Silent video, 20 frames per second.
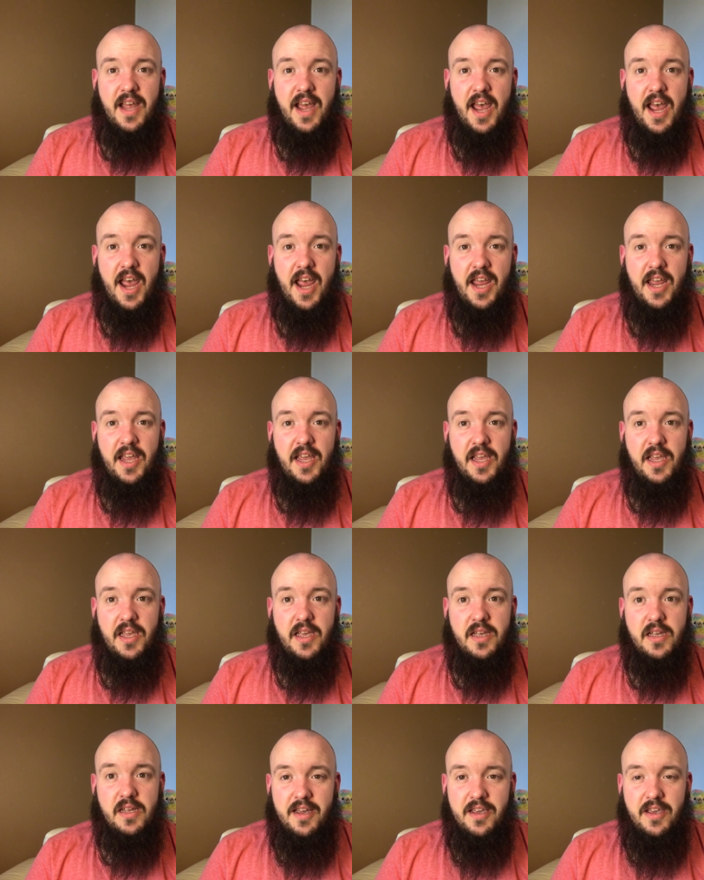
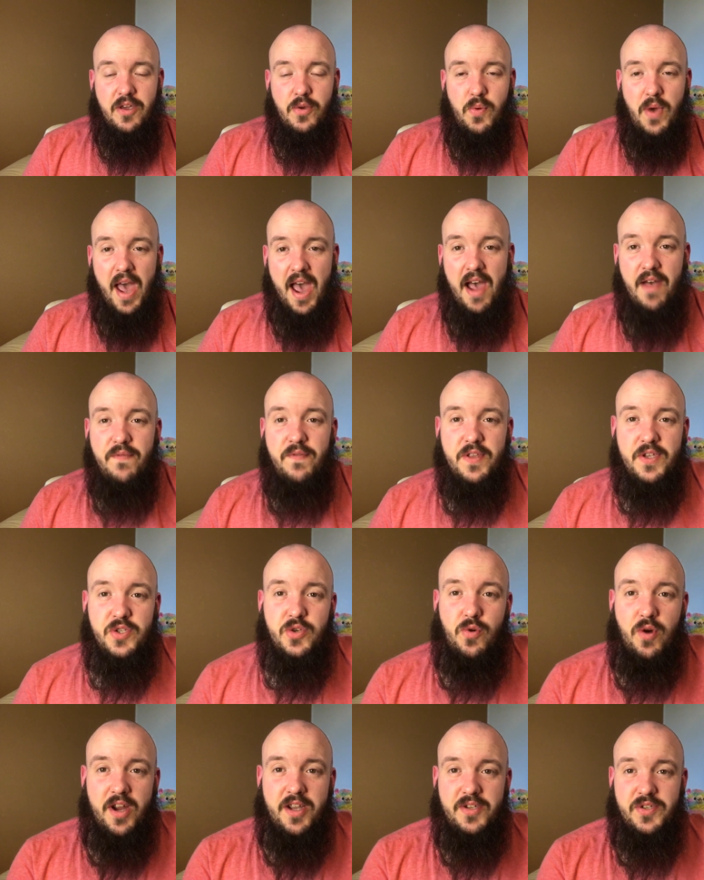a... You have this
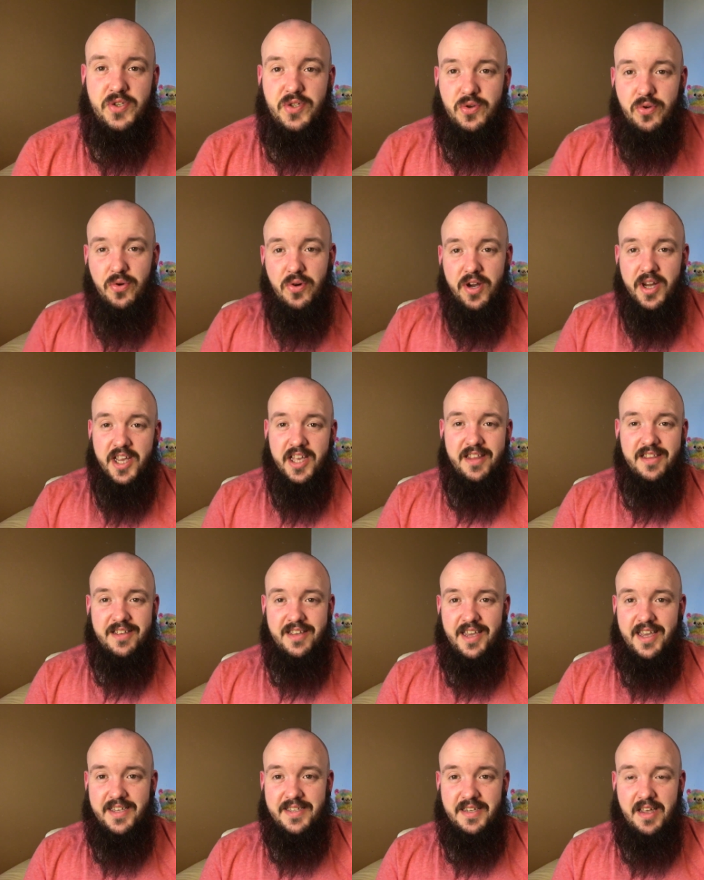great story
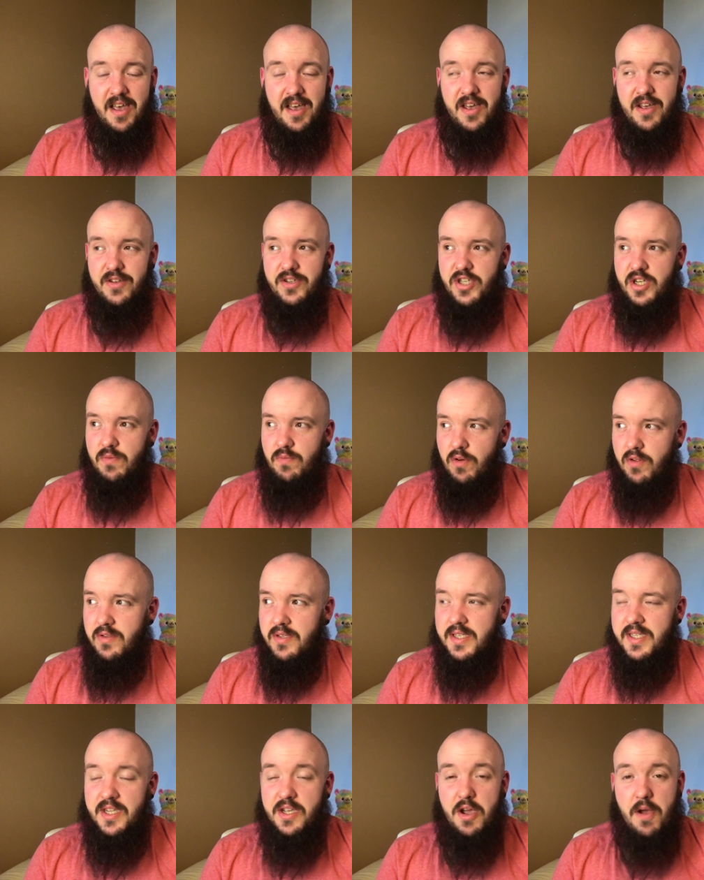that is her... She
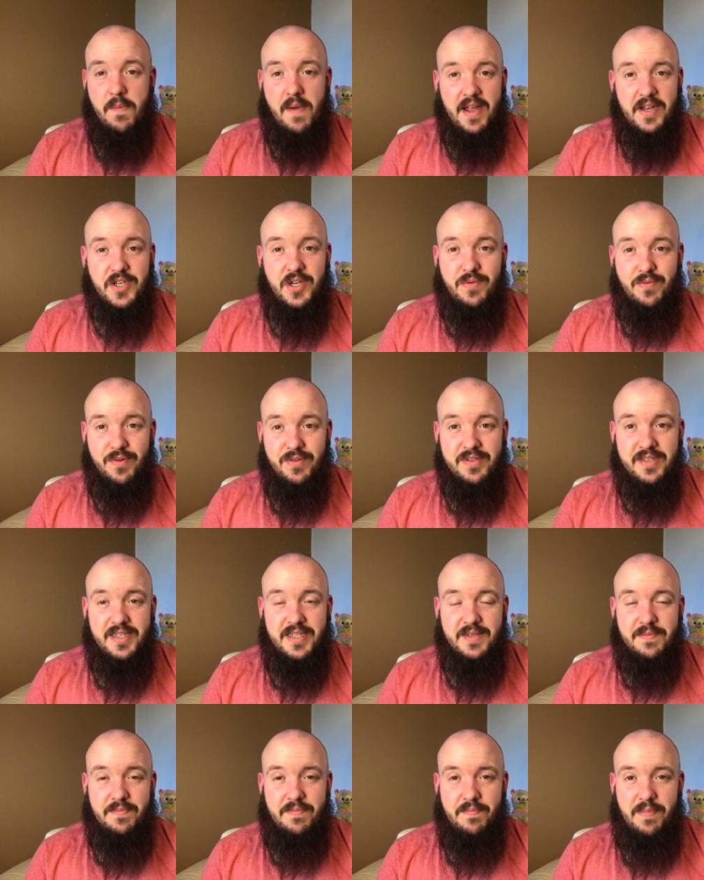wants to go back. She wants
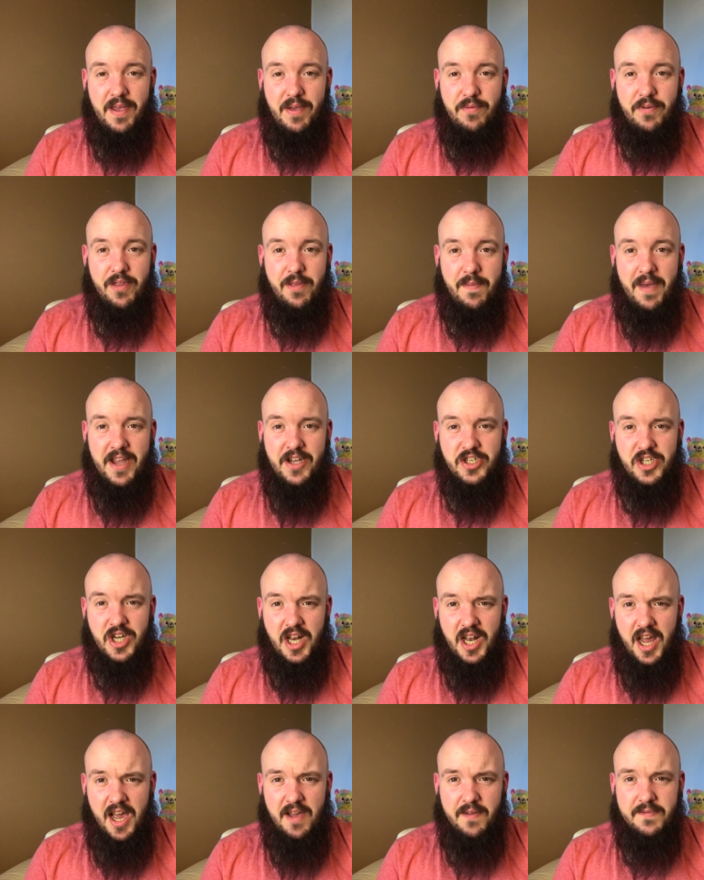to be with a man she
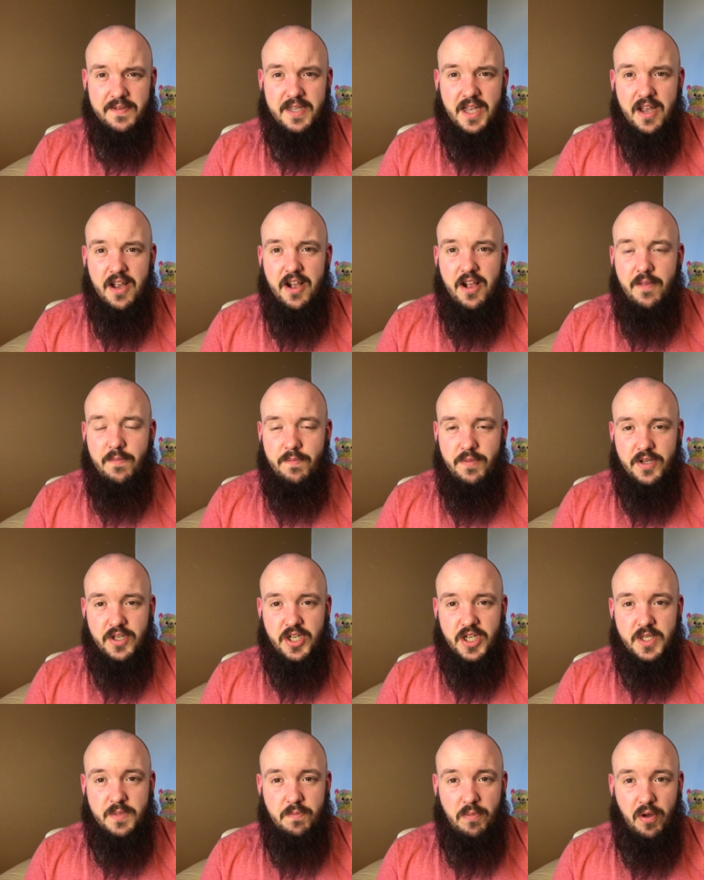loves, but
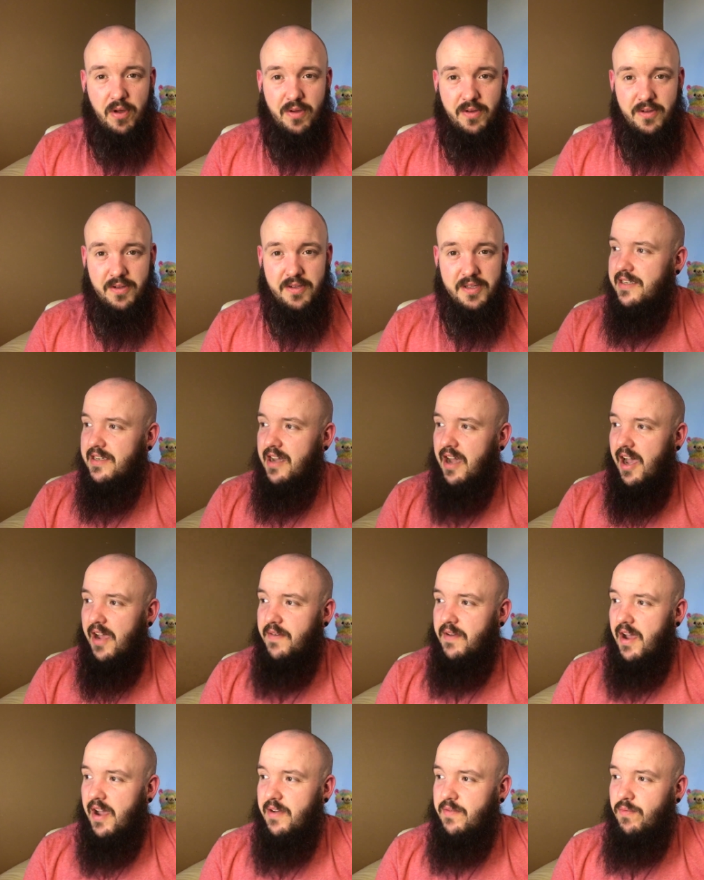she's pulled.
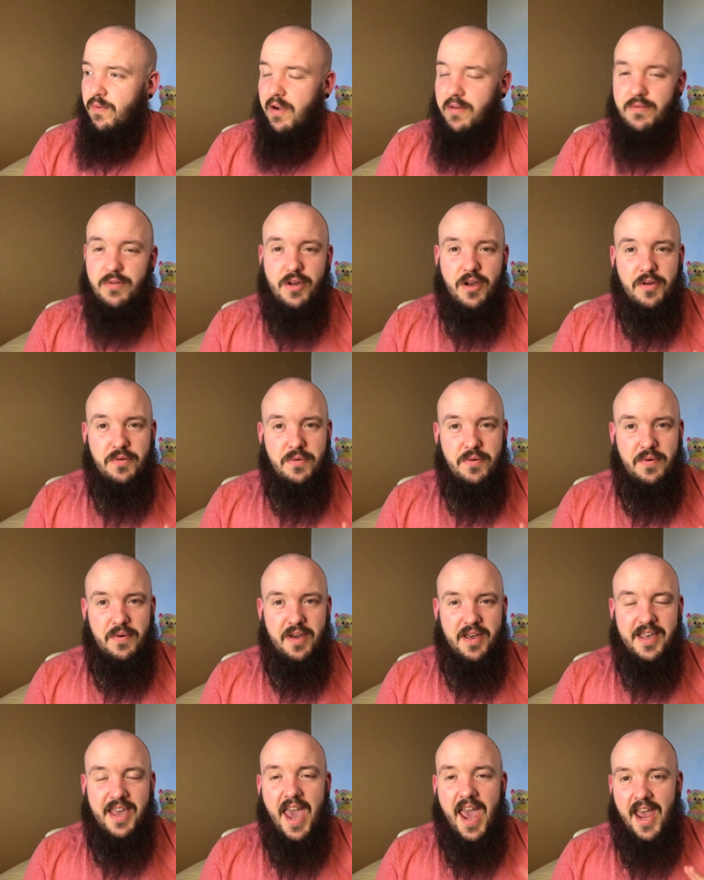I, I won't go...
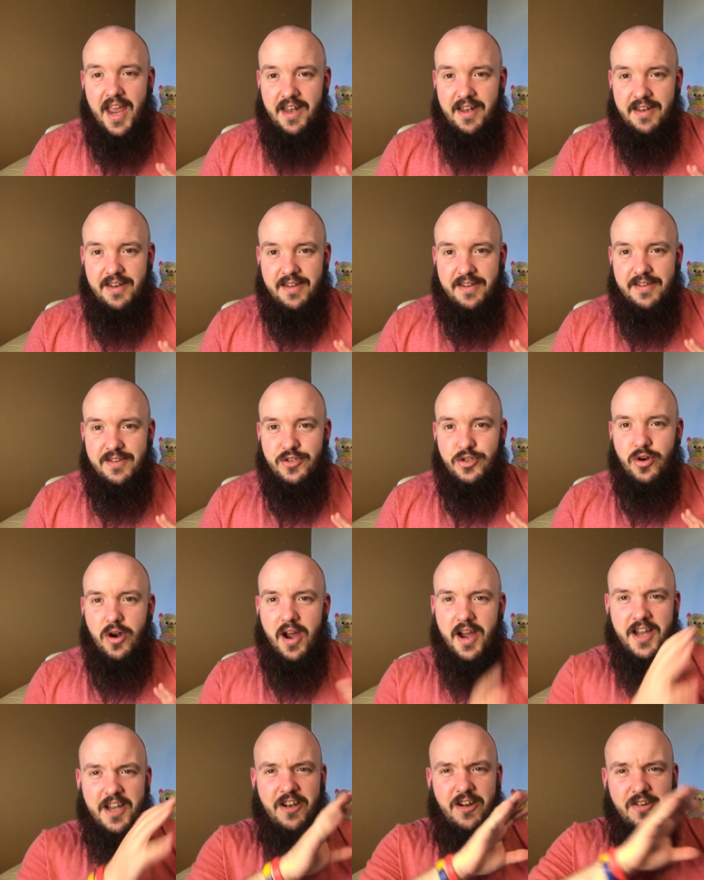Again,
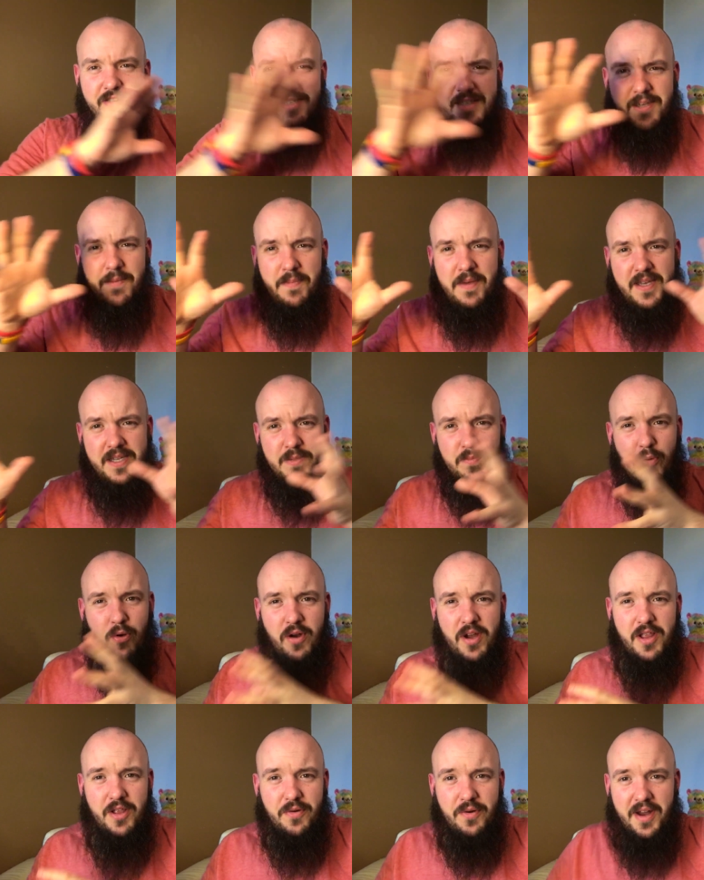trying not to be
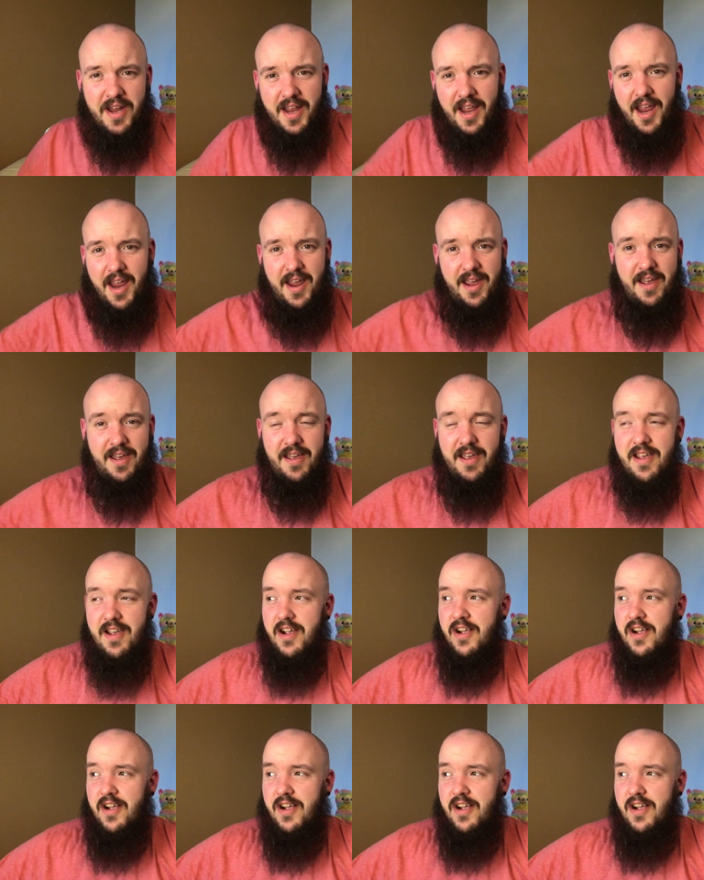spoilery here.